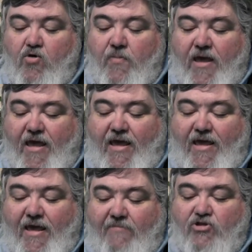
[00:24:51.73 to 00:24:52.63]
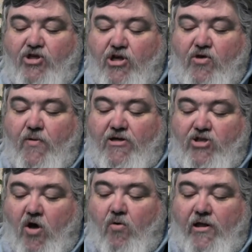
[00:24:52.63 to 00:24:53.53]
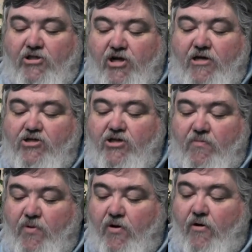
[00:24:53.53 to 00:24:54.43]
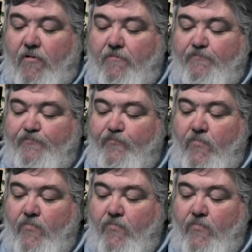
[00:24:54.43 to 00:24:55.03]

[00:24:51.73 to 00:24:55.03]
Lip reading: whom he gives to you, is holy, chaste, and pure.